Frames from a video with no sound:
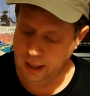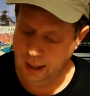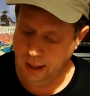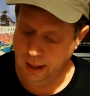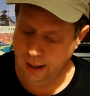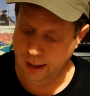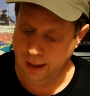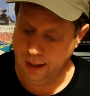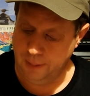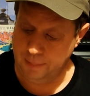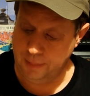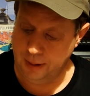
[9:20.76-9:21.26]

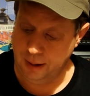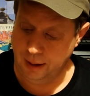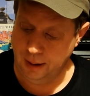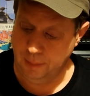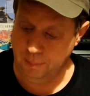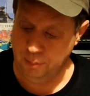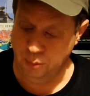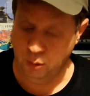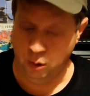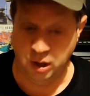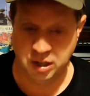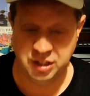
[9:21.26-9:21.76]
But
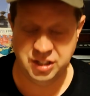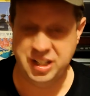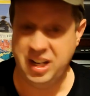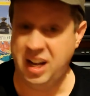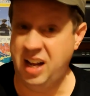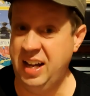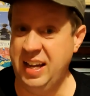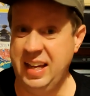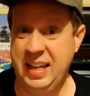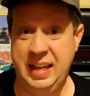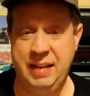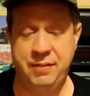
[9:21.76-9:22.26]

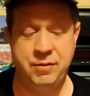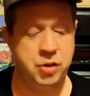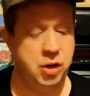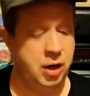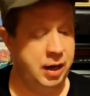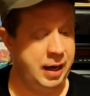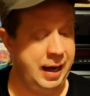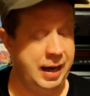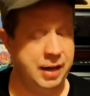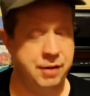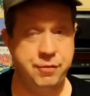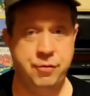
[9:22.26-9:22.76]
Asahi I've
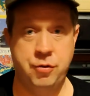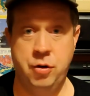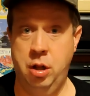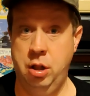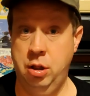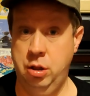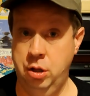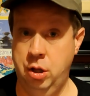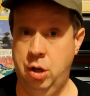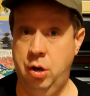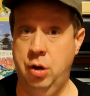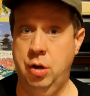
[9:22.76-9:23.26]
not had for a
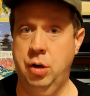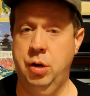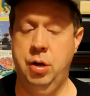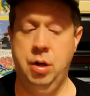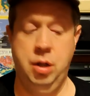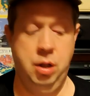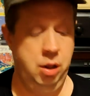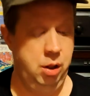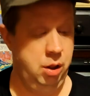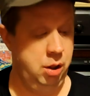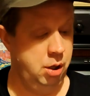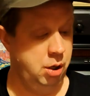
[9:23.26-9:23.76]
long
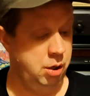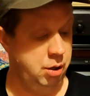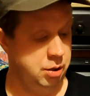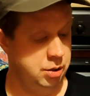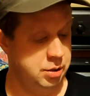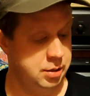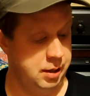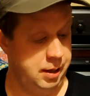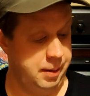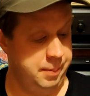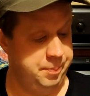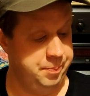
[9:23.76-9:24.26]

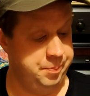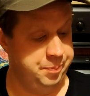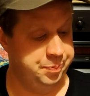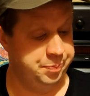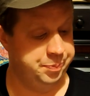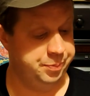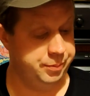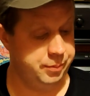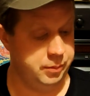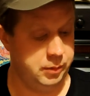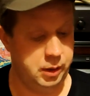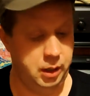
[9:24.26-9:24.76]
time.
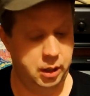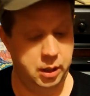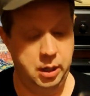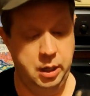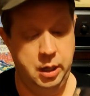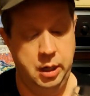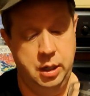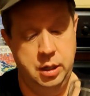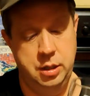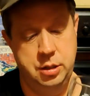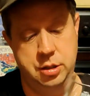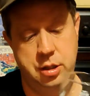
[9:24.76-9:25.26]

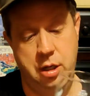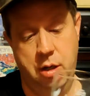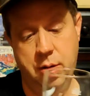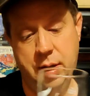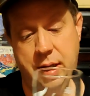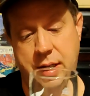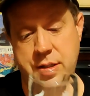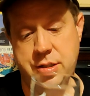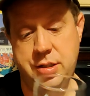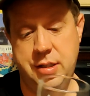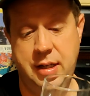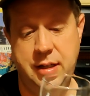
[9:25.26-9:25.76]
So
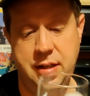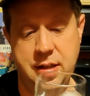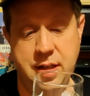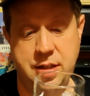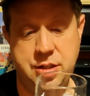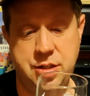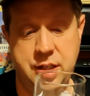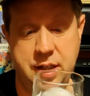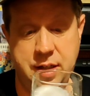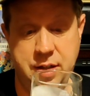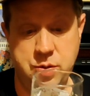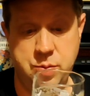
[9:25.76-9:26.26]
let's
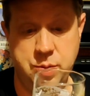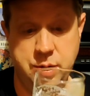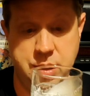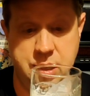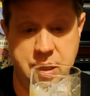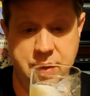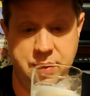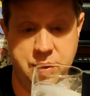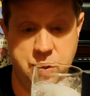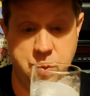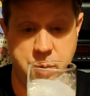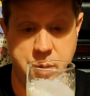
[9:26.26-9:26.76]
see this one.
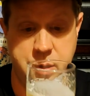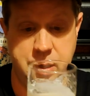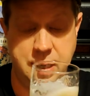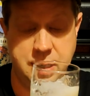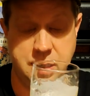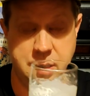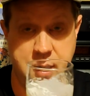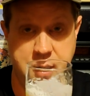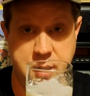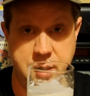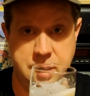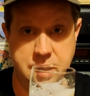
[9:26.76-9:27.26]
See if this one
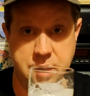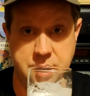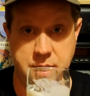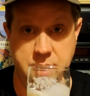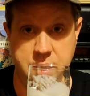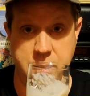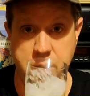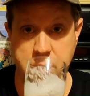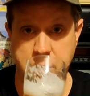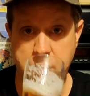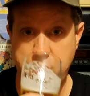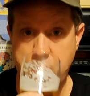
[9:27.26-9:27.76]
tastes like Tyskie.